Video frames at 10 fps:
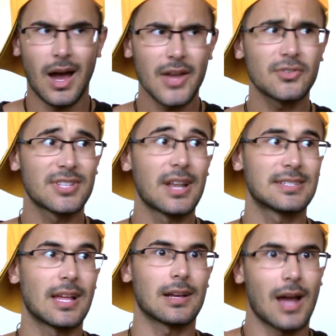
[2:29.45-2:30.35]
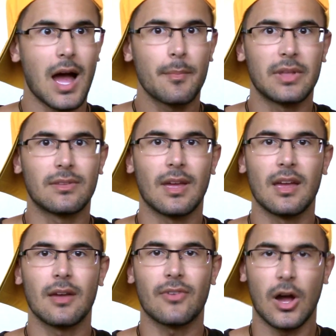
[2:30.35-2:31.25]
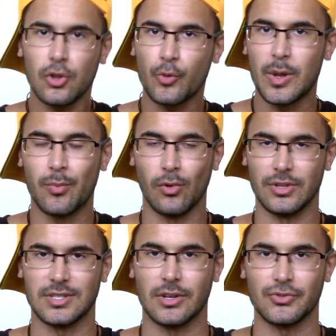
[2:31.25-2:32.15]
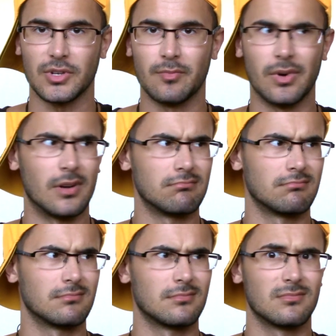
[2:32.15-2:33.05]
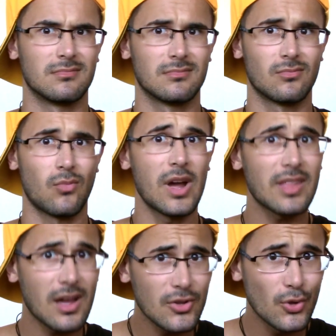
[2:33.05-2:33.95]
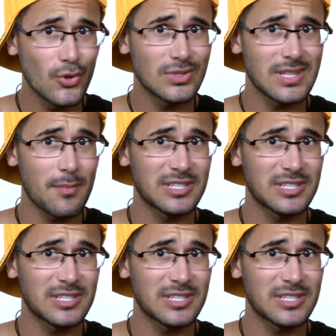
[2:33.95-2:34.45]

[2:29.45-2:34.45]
I understand it's not common to have colored people in this country, but why the hell are you using them as